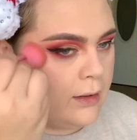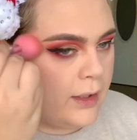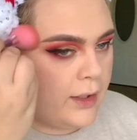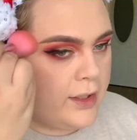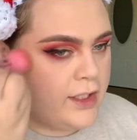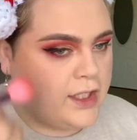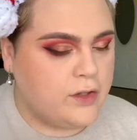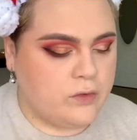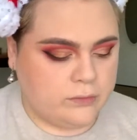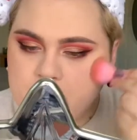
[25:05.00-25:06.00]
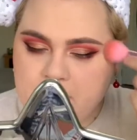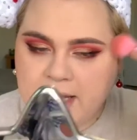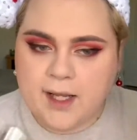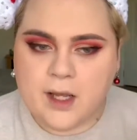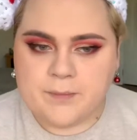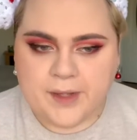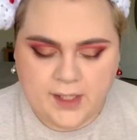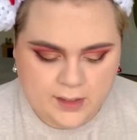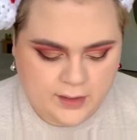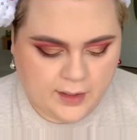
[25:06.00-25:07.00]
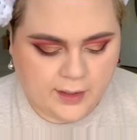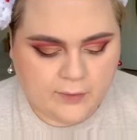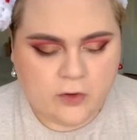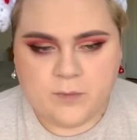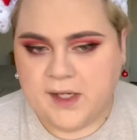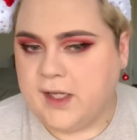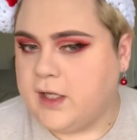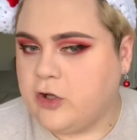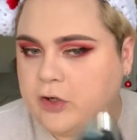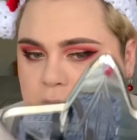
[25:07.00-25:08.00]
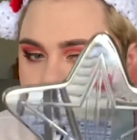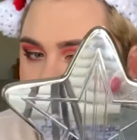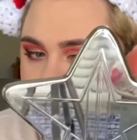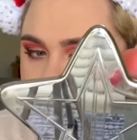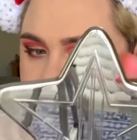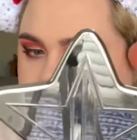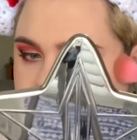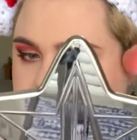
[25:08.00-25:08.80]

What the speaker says: it's looking cute. Makeup and social media in general has really